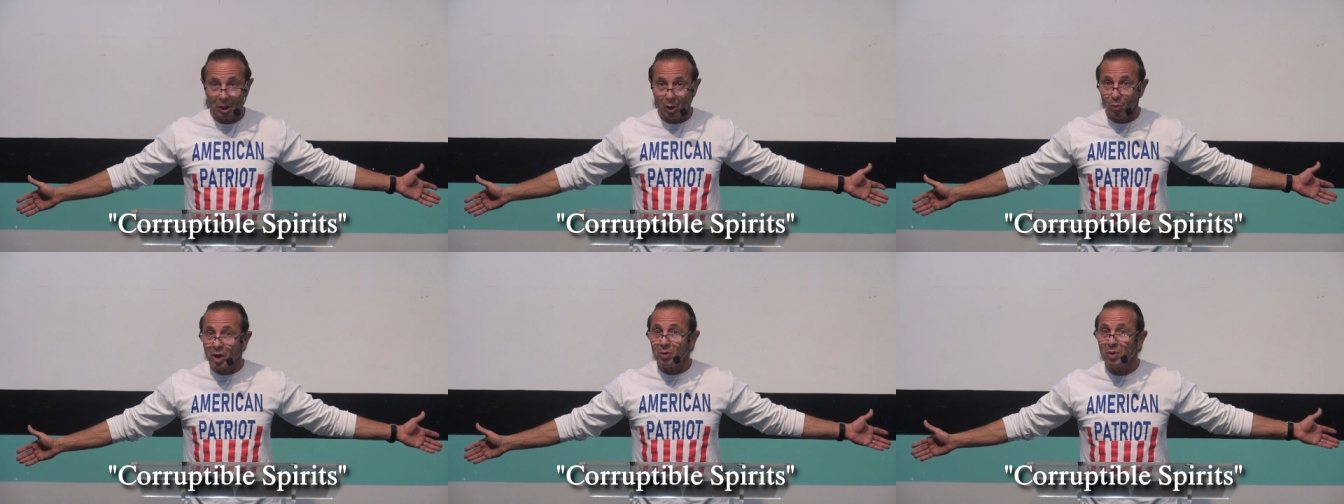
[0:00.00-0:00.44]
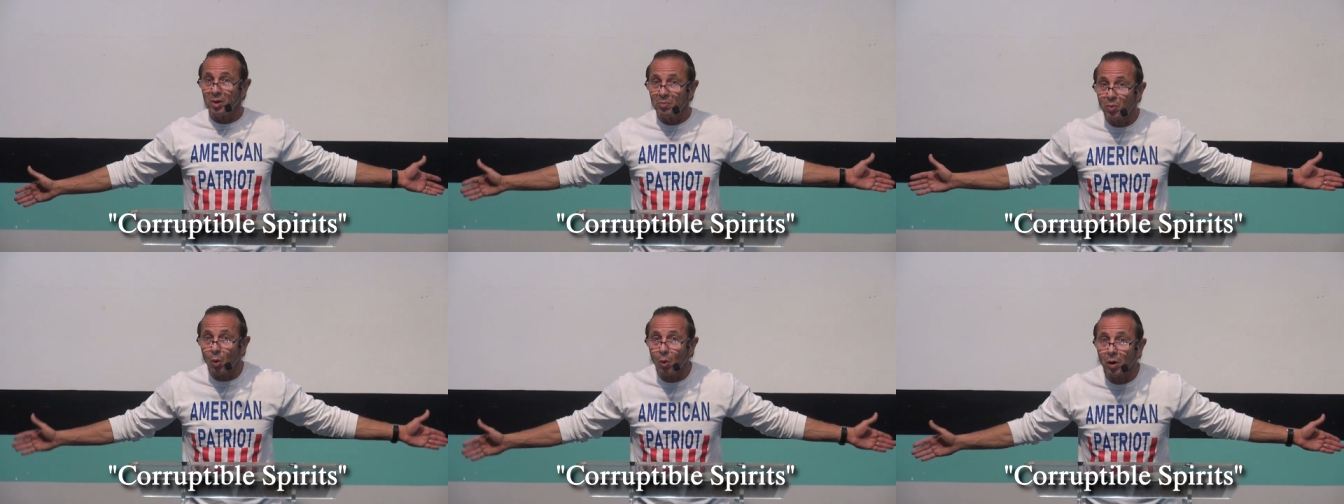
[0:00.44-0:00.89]
We have been
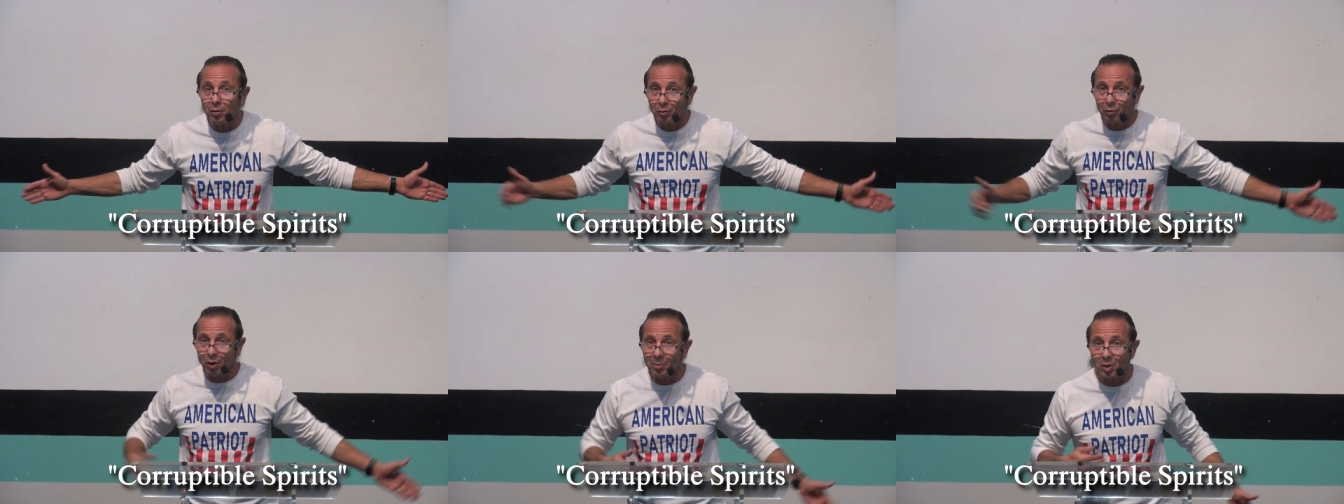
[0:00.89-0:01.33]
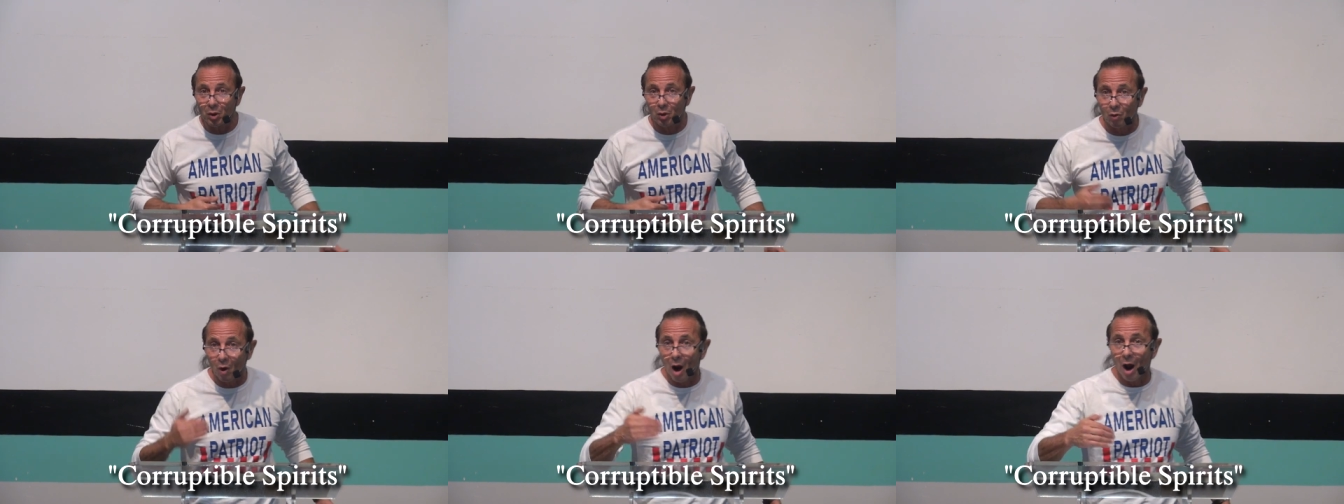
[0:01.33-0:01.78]
born from the
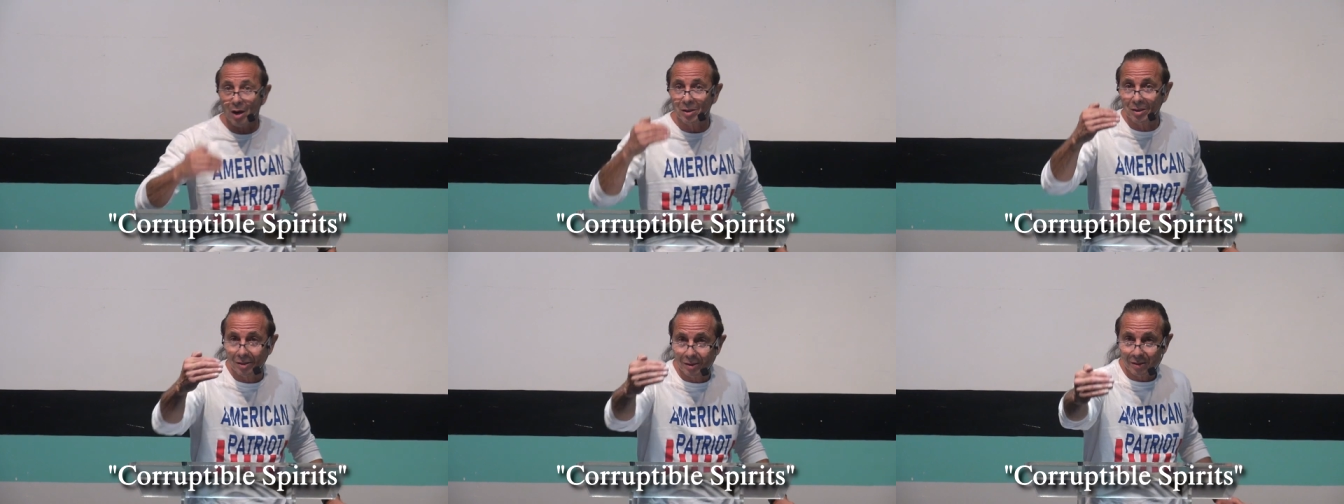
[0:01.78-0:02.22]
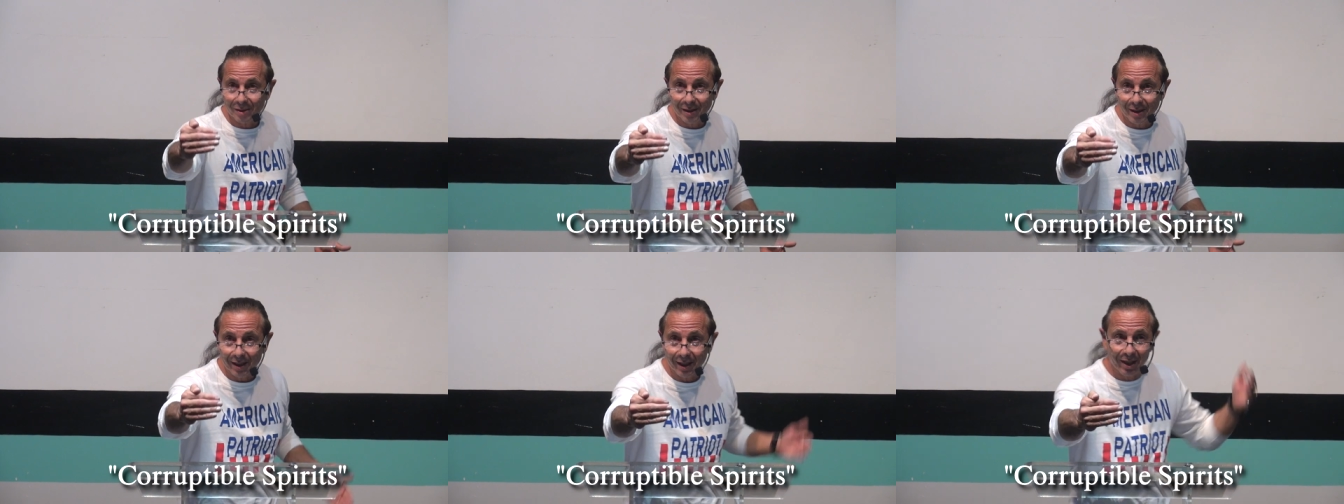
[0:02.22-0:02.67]
cross,
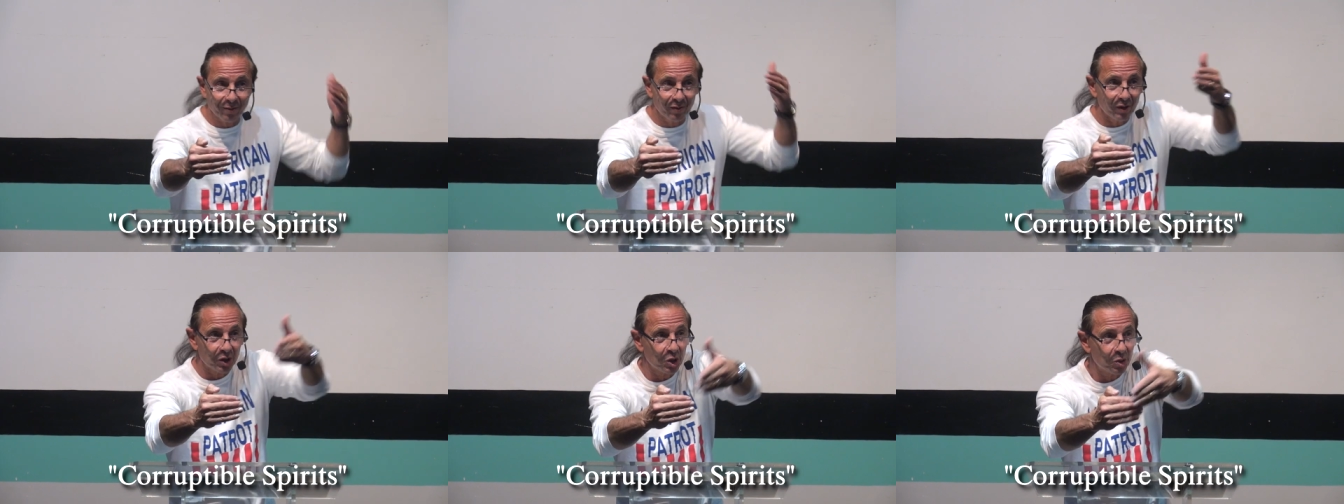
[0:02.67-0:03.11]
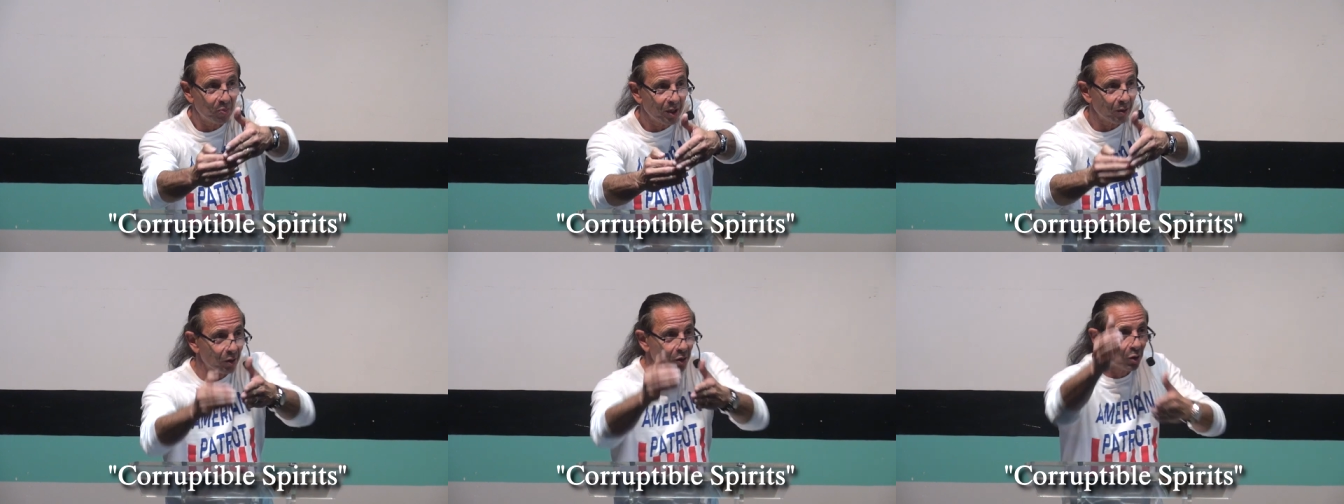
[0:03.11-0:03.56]
given the
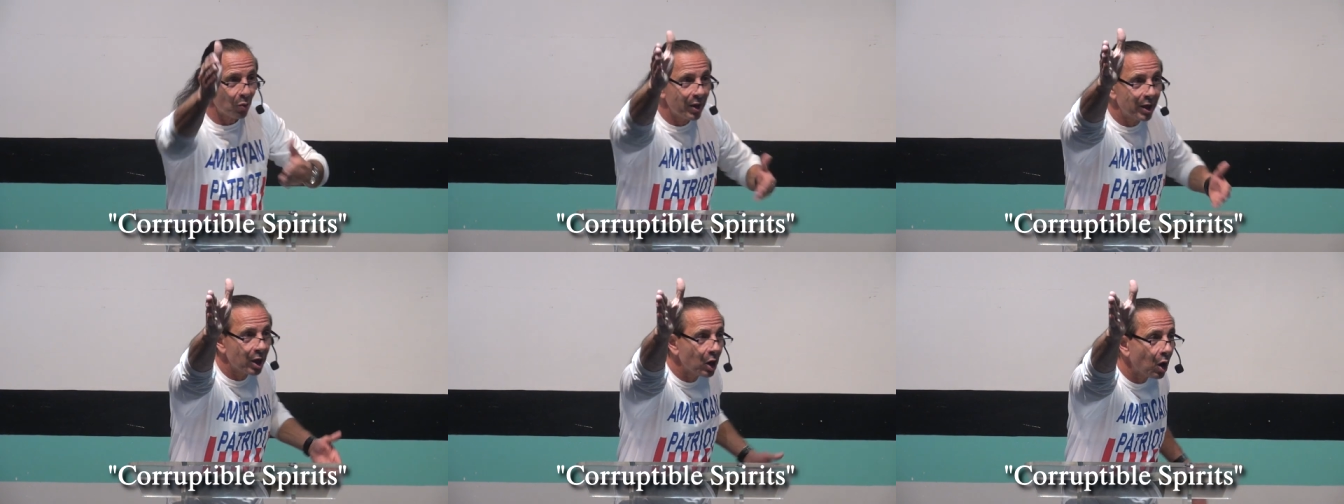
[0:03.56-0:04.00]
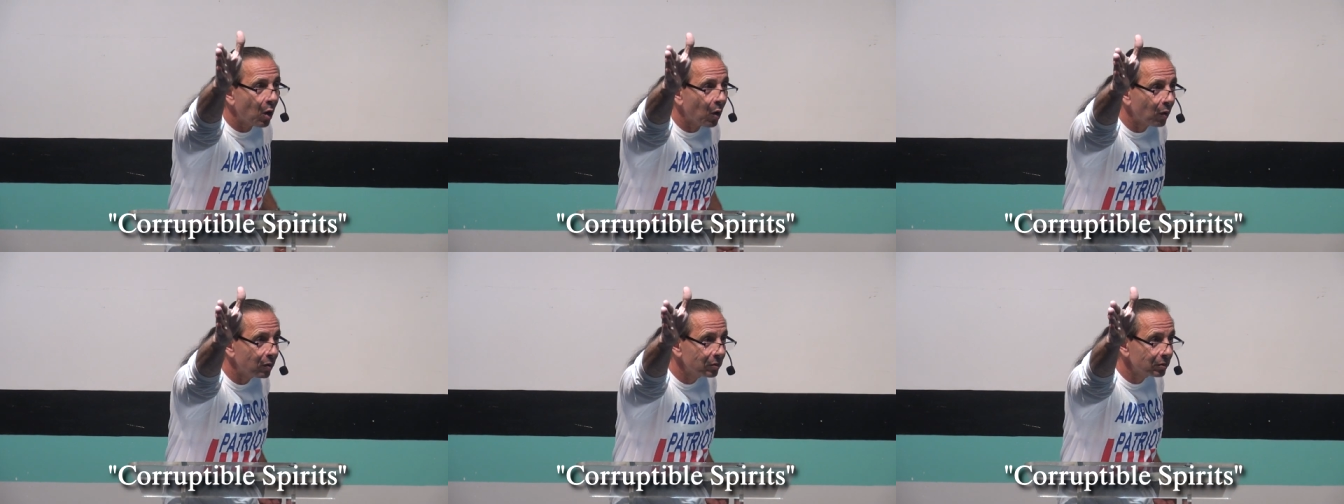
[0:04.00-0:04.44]
Spirit so we can go.